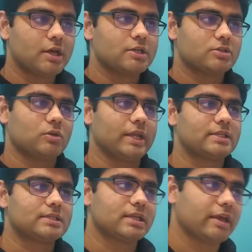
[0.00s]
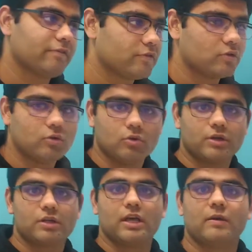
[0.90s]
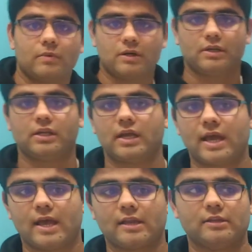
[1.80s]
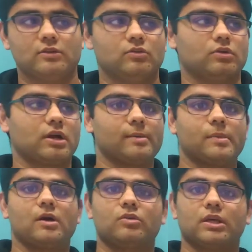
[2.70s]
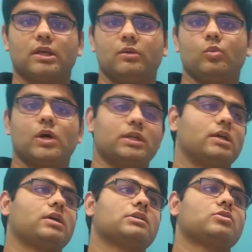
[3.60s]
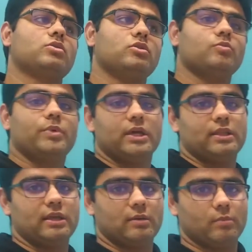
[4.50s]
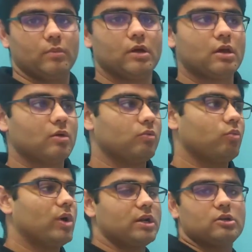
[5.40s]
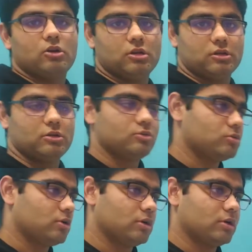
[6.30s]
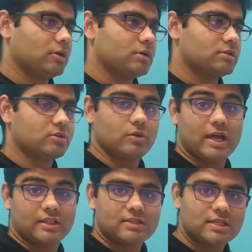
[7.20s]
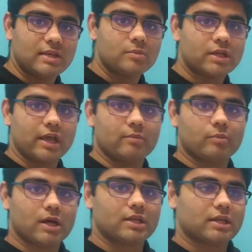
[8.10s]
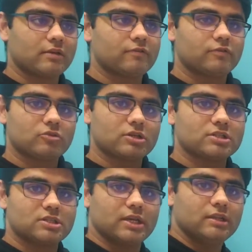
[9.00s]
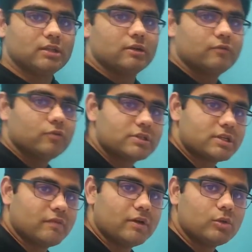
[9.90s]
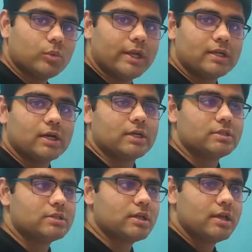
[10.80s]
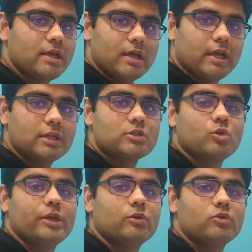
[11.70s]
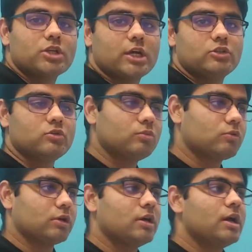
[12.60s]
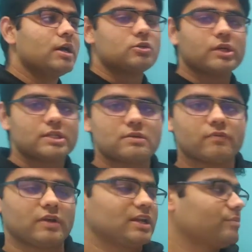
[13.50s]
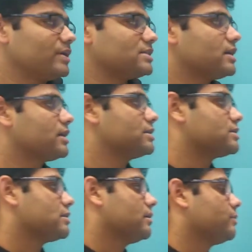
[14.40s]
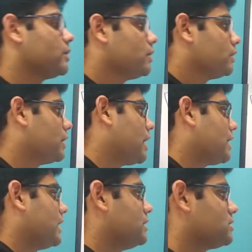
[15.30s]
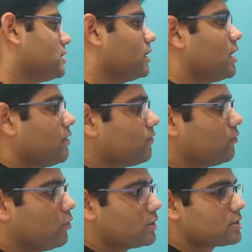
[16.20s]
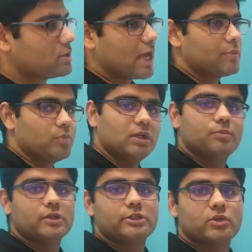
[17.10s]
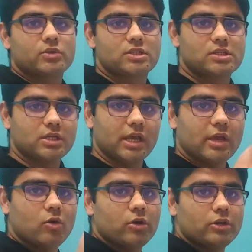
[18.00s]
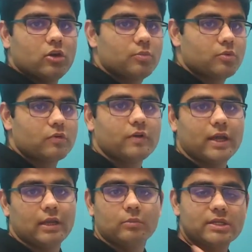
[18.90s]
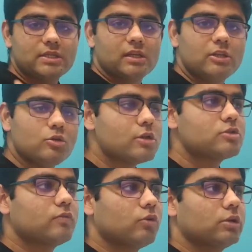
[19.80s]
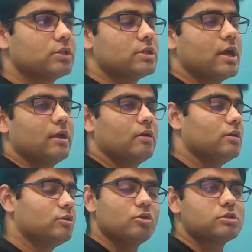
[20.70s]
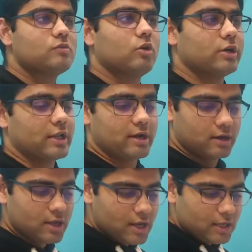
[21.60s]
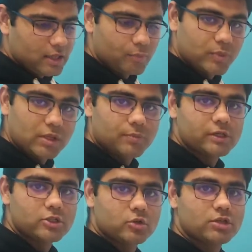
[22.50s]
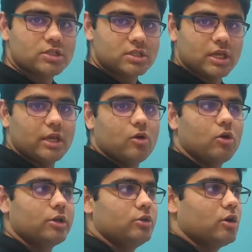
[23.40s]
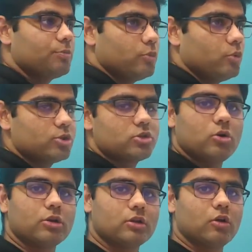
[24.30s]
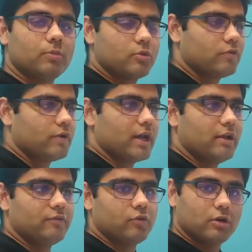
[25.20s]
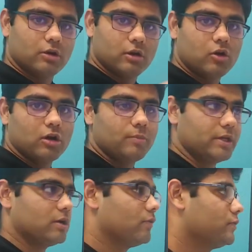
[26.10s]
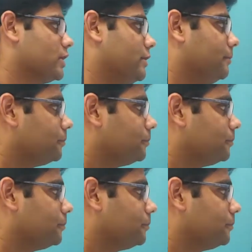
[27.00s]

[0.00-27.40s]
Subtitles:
So let's say if you go in a library and you come out in 1 hour, so you pay them $1 or $2. So at the same time, but if you are staying there for 7 to 8 hours, it is going to charge you more. So it is a very basic concept that Instagram wants that people should stay on your profile. Basically, you also want that. The people should stay on your post, on your profile for a longer period of time.